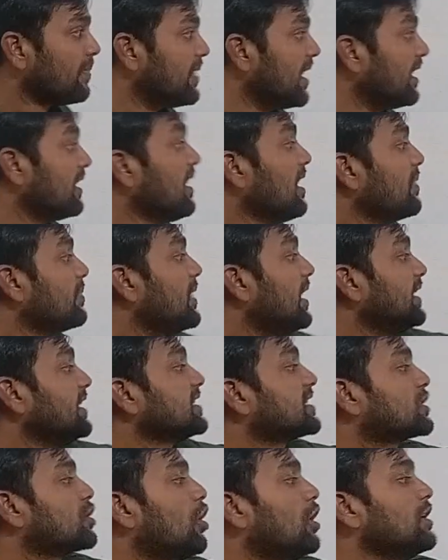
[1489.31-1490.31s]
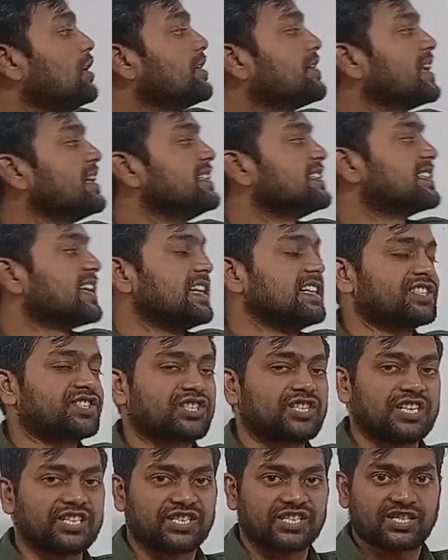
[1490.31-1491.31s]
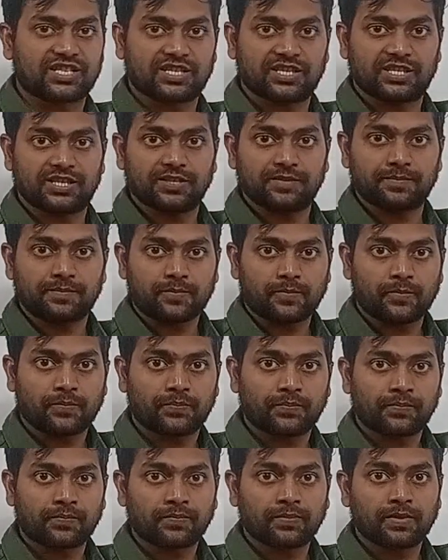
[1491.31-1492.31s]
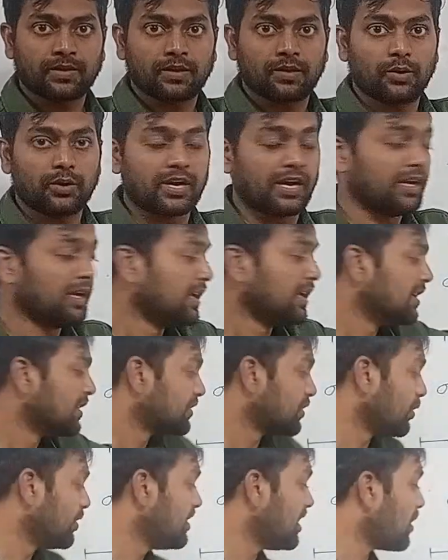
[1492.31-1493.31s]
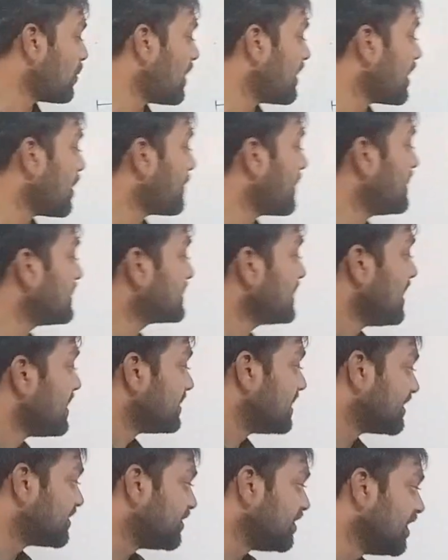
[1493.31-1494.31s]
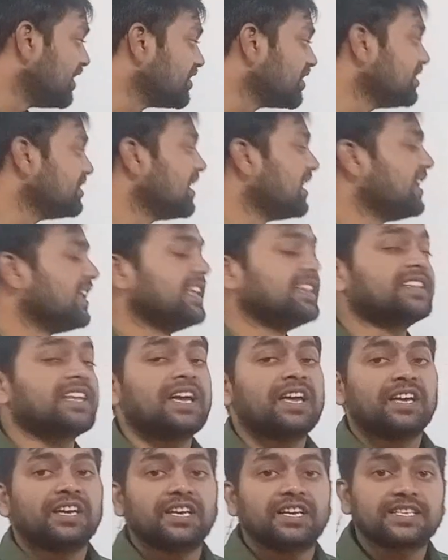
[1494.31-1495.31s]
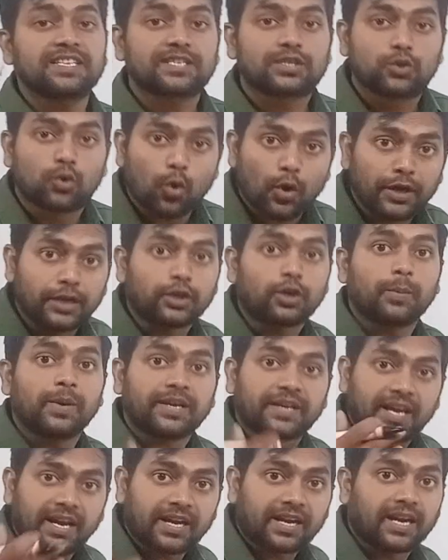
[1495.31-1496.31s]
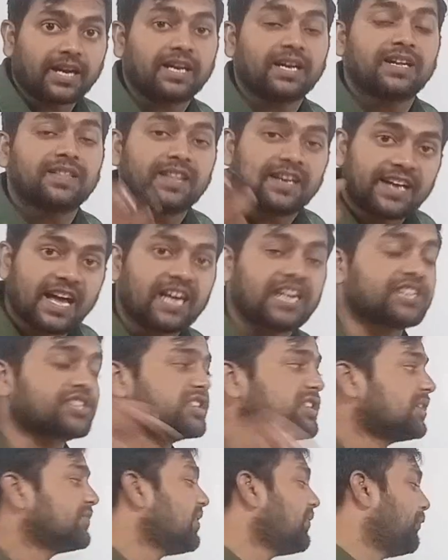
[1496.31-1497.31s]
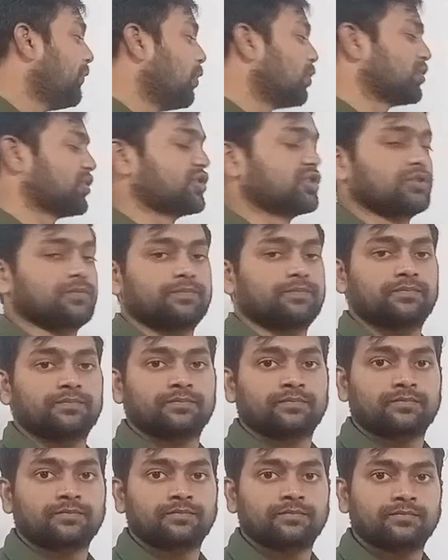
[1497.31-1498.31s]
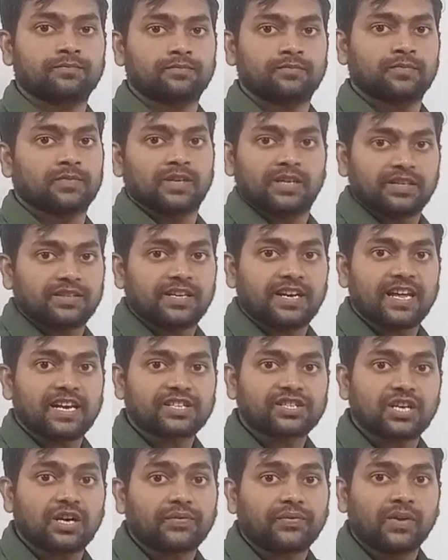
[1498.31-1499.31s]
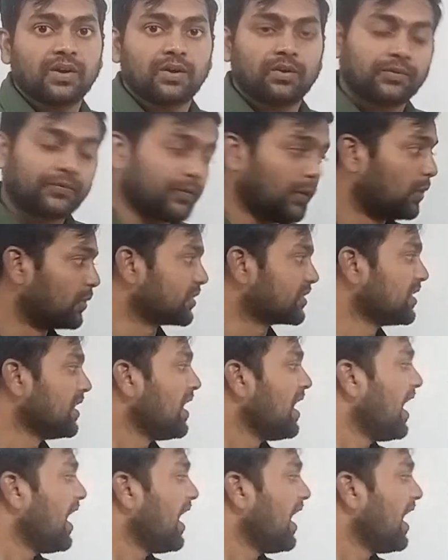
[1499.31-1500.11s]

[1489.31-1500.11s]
Then that is called tensile stress. Okay, so here what happens? The change in the length is going to be taken in the direction of the force. In the direction of force.